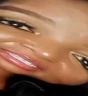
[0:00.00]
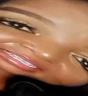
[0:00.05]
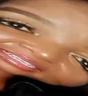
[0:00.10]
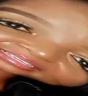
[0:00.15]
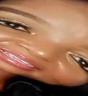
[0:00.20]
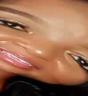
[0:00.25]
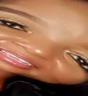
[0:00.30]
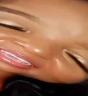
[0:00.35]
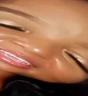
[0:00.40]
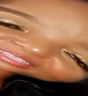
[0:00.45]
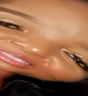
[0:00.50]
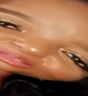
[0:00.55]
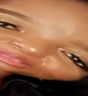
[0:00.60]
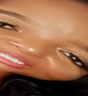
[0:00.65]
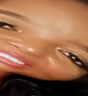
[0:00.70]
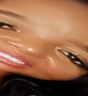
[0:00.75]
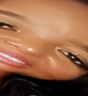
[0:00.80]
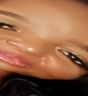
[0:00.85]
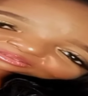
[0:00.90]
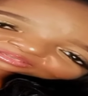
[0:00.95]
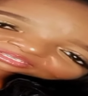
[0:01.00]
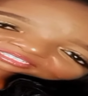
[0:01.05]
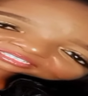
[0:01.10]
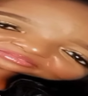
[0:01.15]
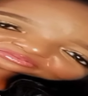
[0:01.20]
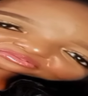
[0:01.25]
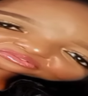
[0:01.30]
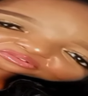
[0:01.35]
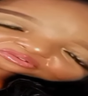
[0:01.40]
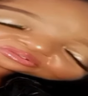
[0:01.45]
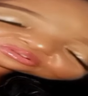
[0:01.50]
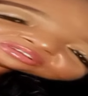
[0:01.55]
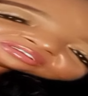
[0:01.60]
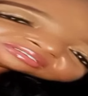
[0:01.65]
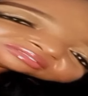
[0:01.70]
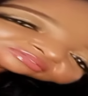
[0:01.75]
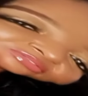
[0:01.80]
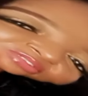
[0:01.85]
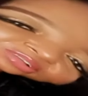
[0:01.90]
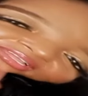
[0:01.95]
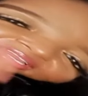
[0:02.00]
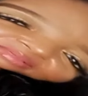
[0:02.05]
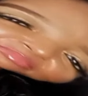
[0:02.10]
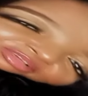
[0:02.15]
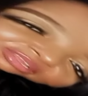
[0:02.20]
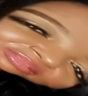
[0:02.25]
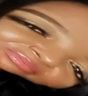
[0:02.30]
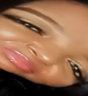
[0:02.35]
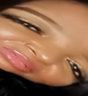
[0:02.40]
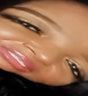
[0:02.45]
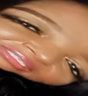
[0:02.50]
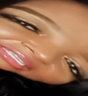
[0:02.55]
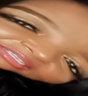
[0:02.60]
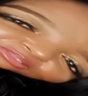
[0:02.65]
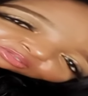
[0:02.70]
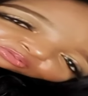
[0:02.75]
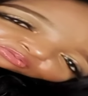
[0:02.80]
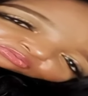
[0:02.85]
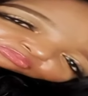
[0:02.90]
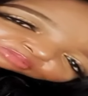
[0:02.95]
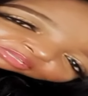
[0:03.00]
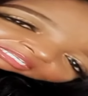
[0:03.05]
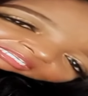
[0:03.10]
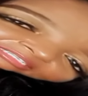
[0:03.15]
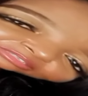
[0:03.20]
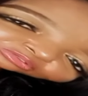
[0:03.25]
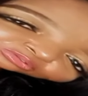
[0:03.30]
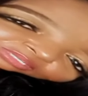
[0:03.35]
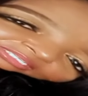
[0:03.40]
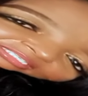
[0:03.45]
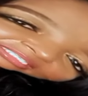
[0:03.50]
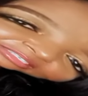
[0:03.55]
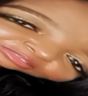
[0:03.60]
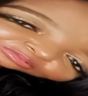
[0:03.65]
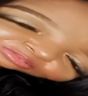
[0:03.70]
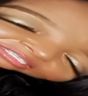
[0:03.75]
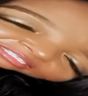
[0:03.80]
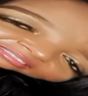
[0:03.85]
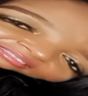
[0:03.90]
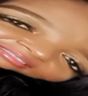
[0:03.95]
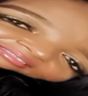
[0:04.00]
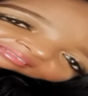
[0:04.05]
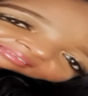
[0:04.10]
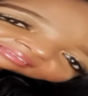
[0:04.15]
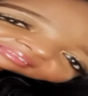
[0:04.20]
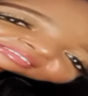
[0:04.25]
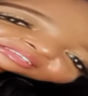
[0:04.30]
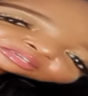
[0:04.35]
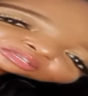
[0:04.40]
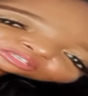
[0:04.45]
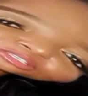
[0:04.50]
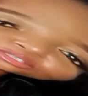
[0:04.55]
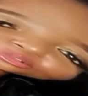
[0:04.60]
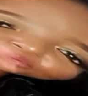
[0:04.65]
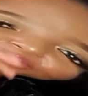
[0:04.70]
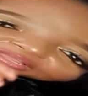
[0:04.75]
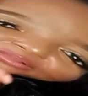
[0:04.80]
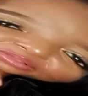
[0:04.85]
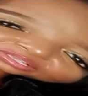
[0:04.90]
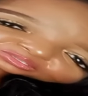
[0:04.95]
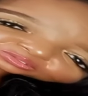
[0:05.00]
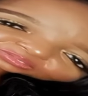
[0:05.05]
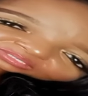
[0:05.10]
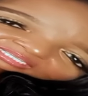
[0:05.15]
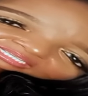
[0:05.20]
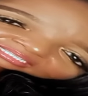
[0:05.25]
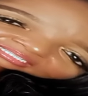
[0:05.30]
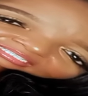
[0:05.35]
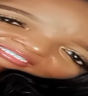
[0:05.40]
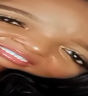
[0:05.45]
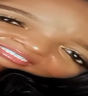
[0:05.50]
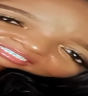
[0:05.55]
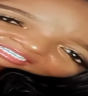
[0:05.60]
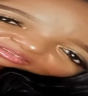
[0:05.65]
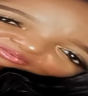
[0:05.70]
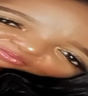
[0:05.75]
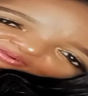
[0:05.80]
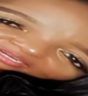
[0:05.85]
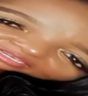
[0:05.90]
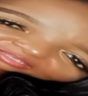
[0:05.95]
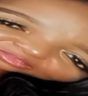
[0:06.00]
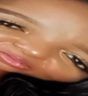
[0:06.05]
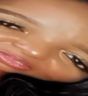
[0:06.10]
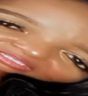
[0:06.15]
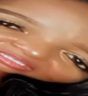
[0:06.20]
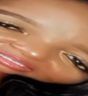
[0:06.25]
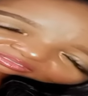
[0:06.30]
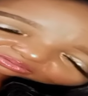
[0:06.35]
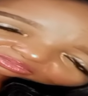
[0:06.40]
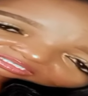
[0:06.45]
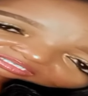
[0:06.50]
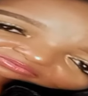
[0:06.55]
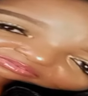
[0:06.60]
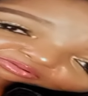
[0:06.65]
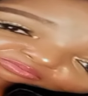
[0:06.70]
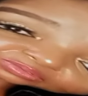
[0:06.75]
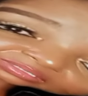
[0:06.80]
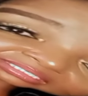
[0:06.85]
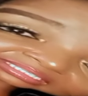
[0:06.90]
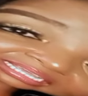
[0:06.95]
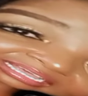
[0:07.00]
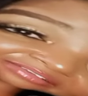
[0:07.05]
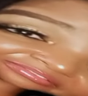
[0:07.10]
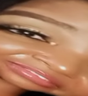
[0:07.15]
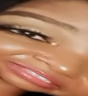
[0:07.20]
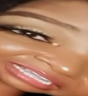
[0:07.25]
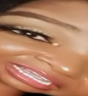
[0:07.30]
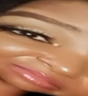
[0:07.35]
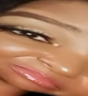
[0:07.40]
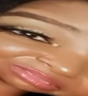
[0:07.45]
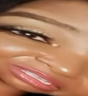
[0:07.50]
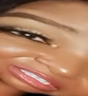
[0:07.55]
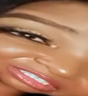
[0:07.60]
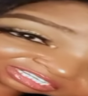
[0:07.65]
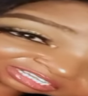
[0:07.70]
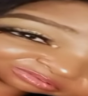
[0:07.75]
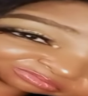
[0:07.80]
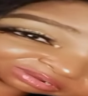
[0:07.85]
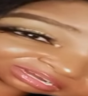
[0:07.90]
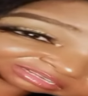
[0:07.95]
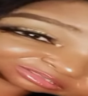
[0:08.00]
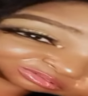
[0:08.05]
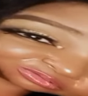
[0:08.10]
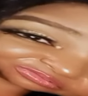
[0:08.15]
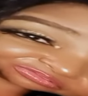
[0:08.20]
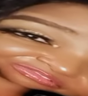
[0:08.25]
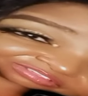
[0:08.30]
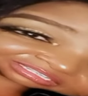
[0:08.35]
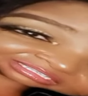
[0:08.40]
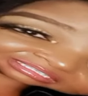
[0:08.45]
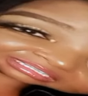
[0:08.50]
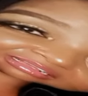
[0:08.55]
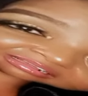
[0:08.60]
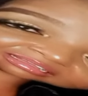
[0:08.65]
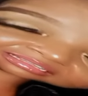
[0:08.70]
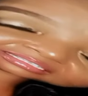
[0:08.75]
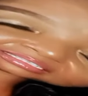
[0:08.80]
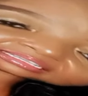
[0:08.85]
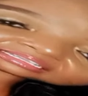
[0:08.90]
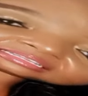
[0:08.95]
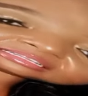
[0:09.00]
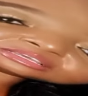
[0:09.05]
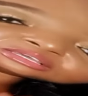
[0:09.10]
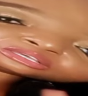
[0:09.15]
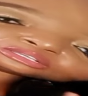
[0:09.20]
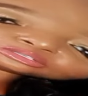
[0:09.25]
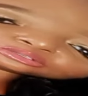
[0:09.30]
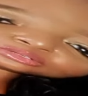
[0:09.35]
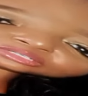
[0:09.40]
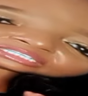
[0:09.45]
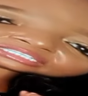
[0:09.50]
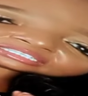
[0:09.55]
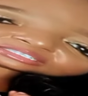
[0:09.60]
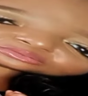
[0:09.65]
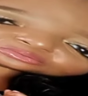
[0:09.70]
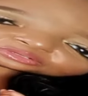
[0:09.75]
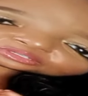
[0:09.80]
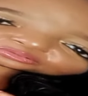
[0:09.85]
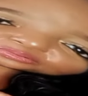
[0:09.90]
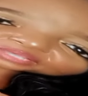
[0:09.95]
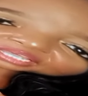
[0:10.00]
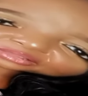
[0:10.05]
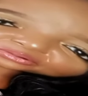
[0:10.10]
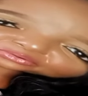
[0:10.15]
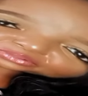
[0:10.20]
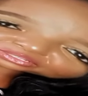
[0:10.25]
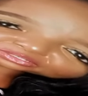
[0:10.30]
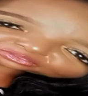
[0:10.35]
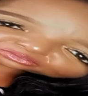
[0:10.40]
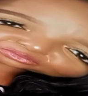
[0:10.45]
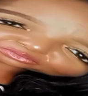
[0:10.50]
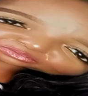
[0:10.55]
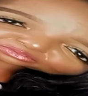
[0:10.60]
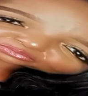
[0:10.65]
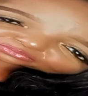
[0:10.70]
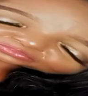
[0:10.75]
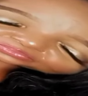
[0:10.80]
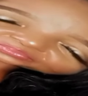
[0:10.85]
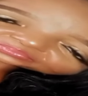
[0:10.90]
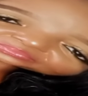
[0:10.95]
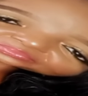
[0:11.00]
skincare in twenty twenty-four. Forget about the mistakes you've made in twenty twenty-three. So we are going to take this January twenty twenty-four. We still have time in January to fix our skin. So this is what we are going to do.